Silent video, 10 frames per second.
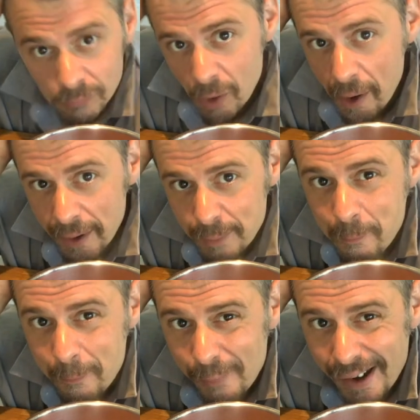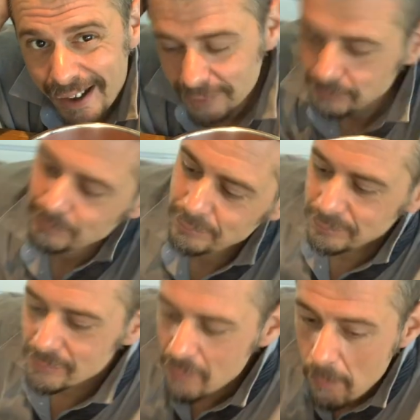All right,
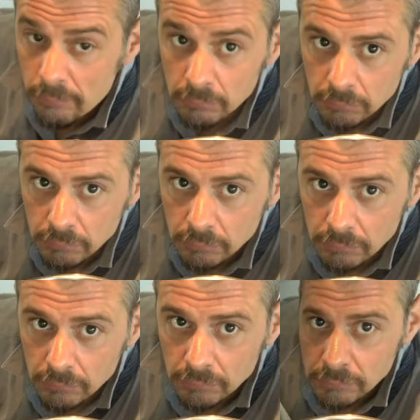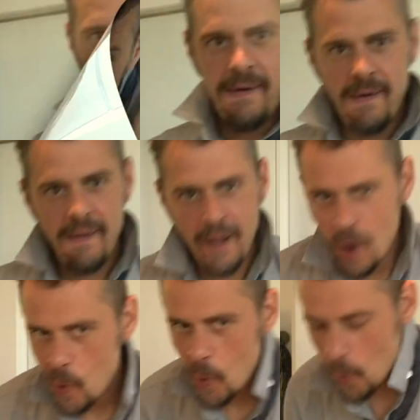bye.
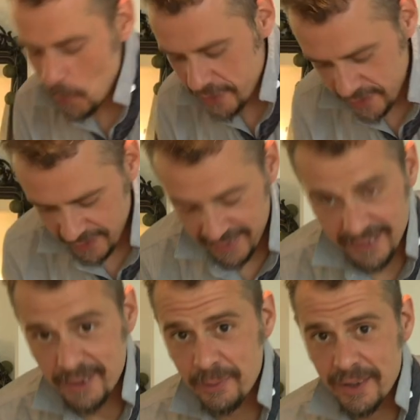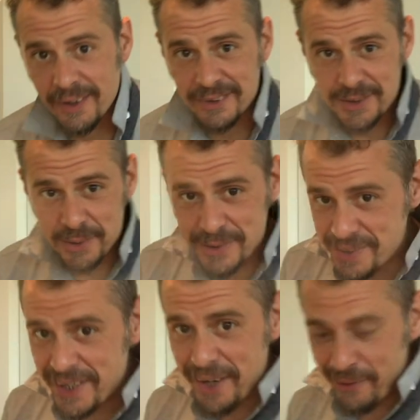Okay, here we are towards
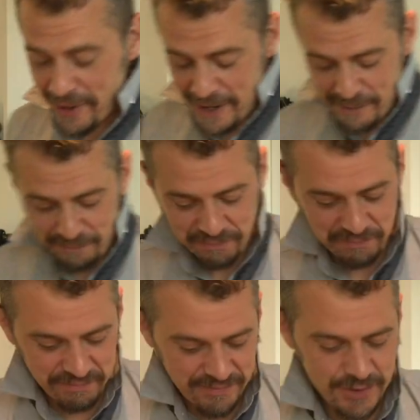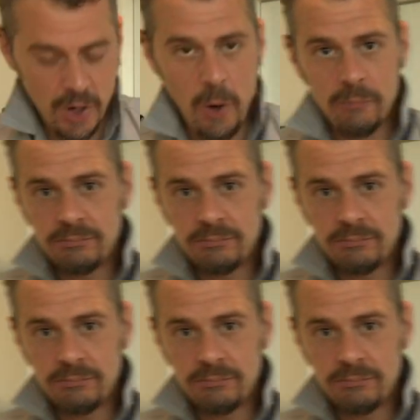the end, right? So,